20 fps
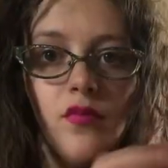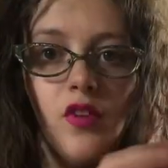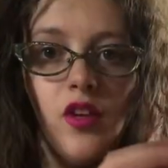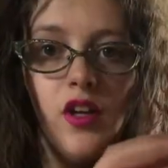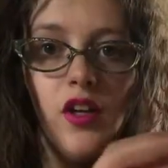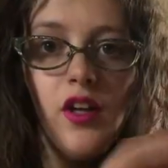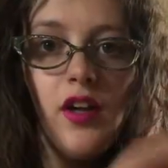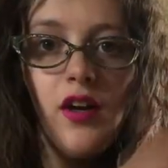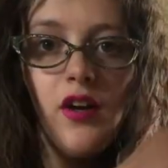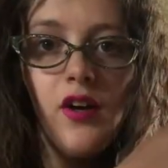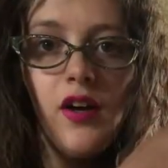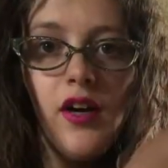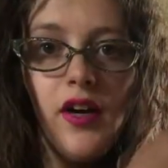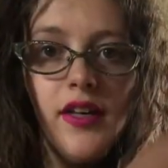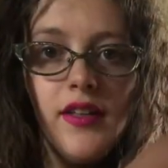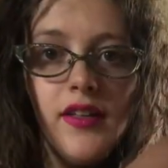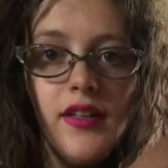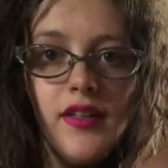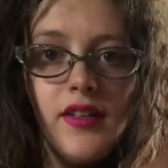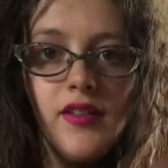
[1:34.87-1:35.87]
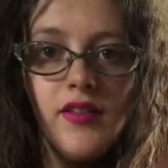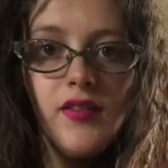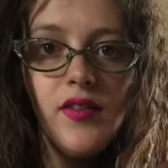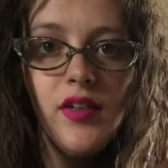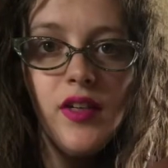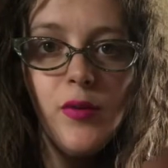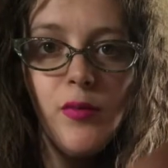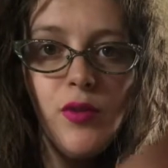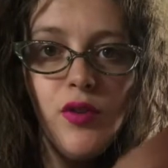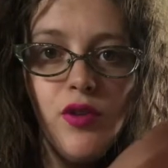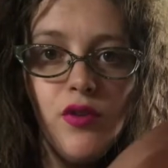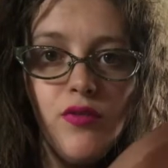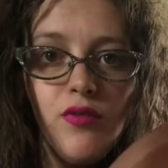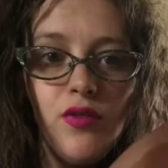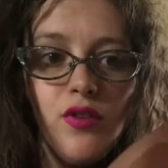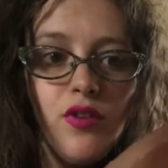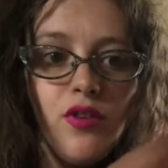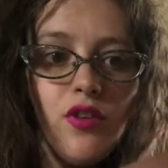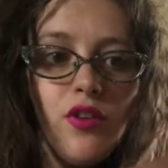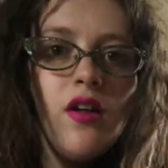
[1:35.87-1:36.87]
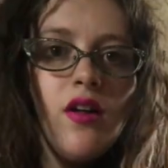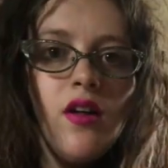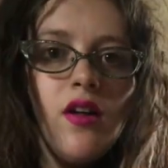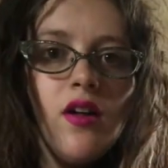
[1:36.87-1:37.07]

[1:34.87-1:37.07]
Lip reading: You know, I think it's very beautiful.